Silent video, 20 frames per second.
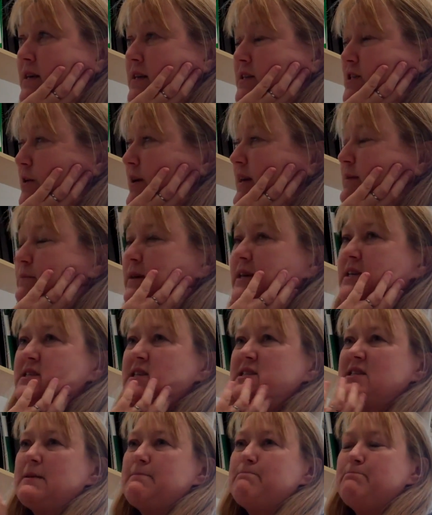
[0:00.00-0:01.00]
So it means
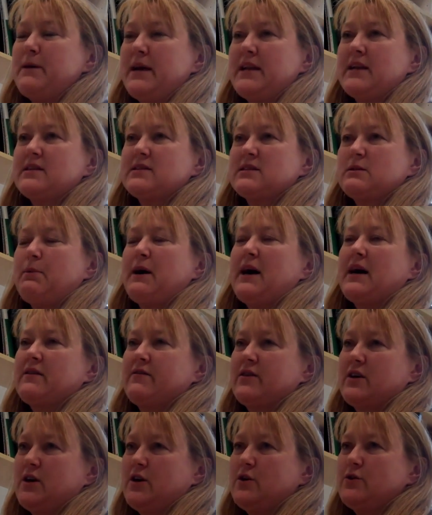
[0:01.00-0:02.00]
it's embedded as part
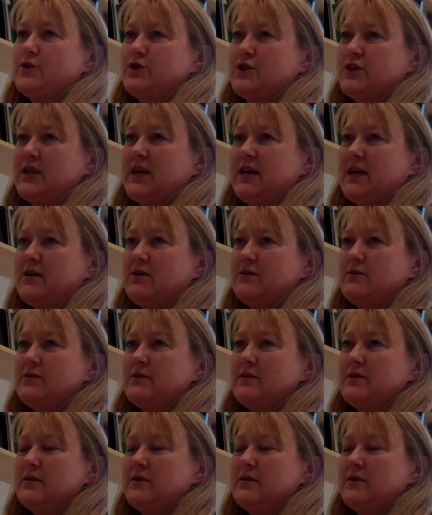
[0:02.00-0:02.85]
of the culture now.